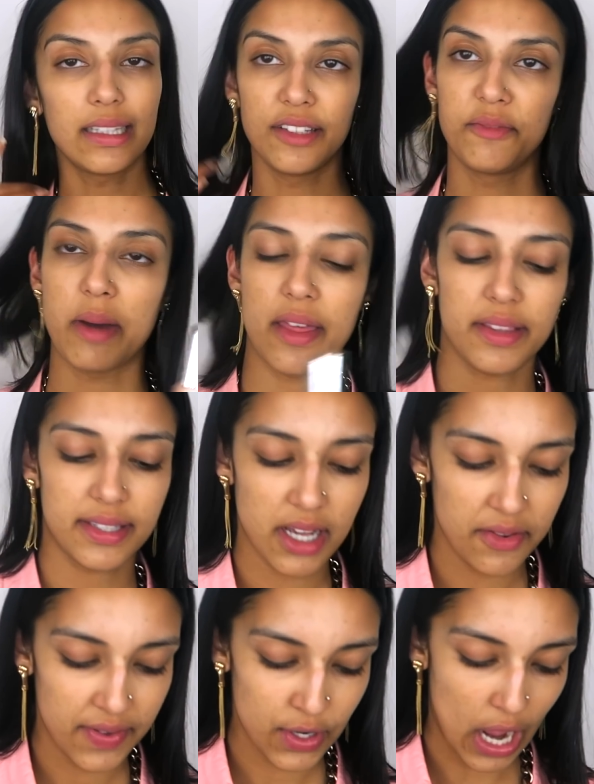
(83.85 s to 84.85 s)
I live by this
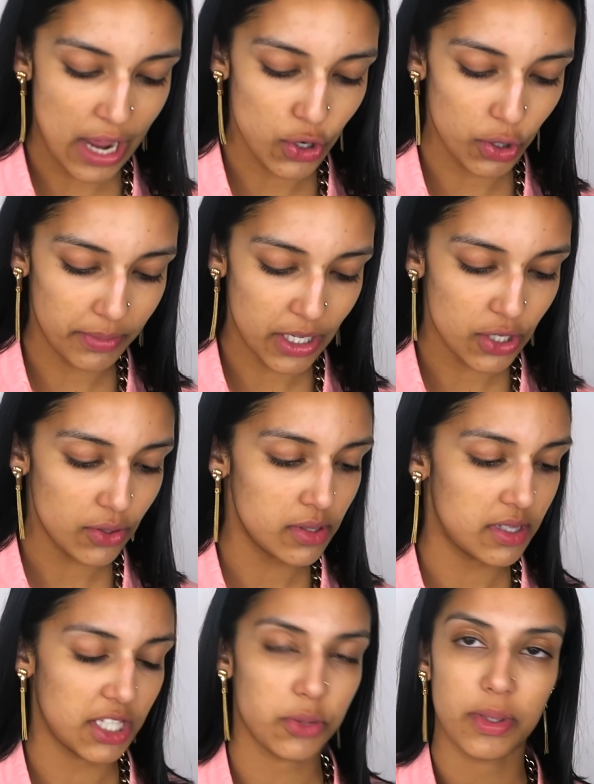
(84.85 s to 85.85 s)
stuff and I normally
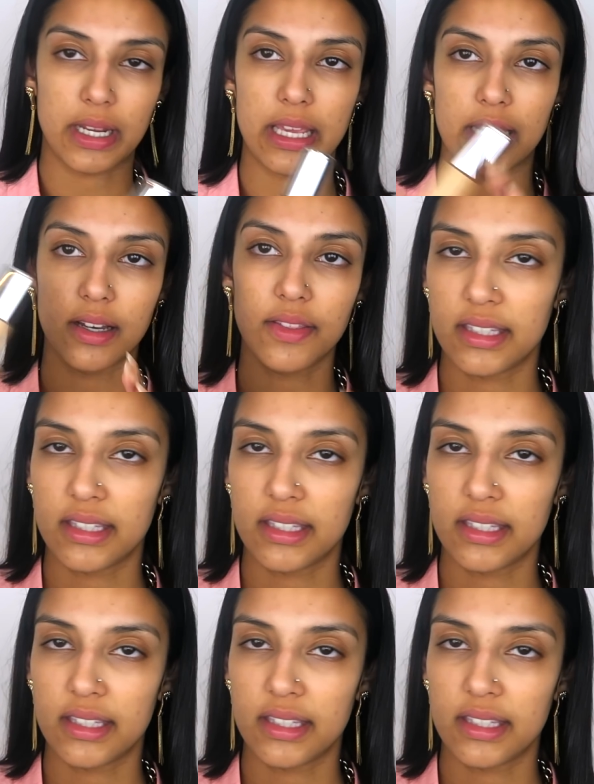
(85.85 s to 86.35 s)
use this one here.